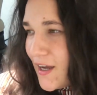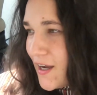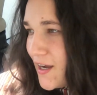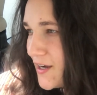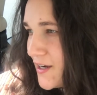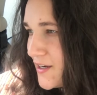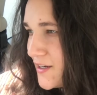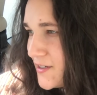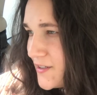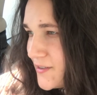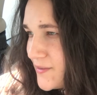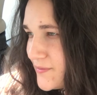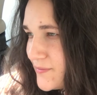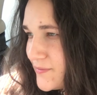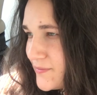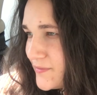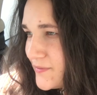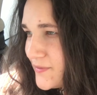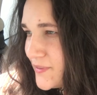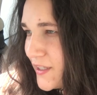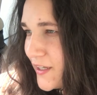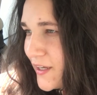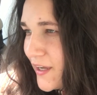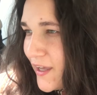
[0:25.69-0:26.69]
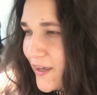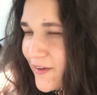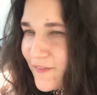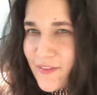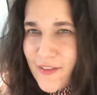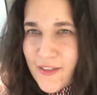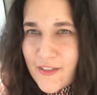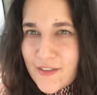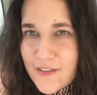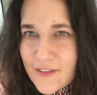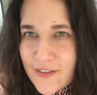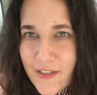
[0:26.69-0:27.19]
um, like I have a
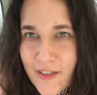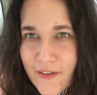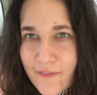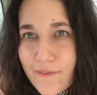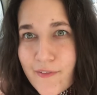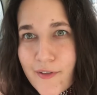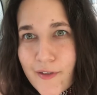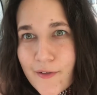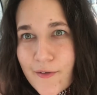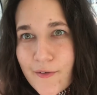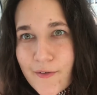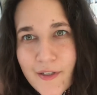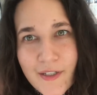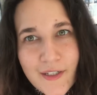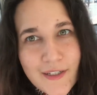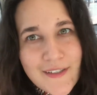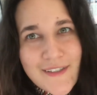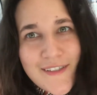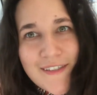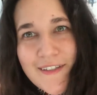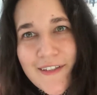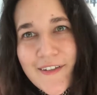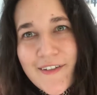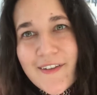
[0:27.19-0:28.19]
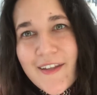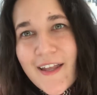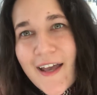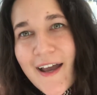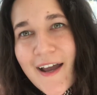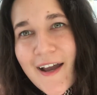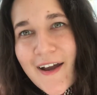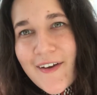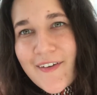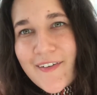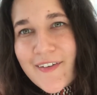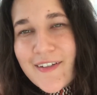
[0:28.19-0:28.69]
little nephew and he's so
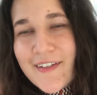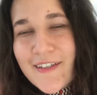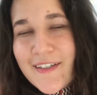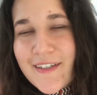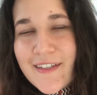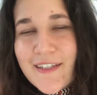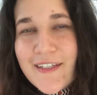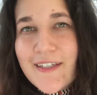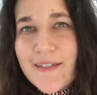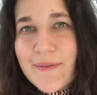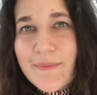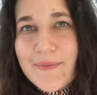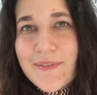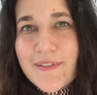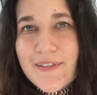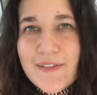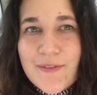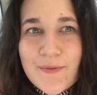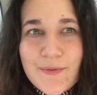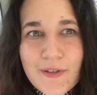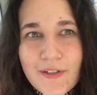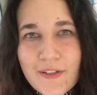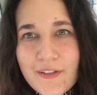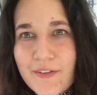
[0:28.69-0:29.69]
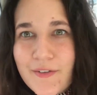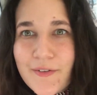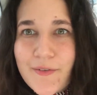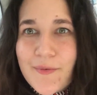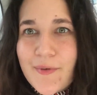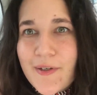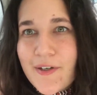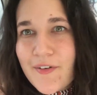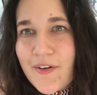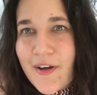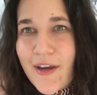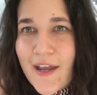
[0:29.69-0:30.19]
loud and he keeps wondering
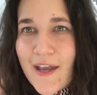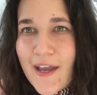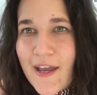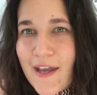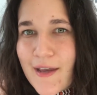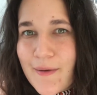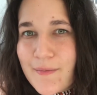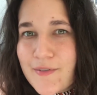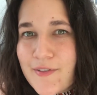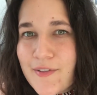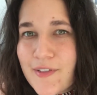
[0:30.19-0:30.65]
where I am.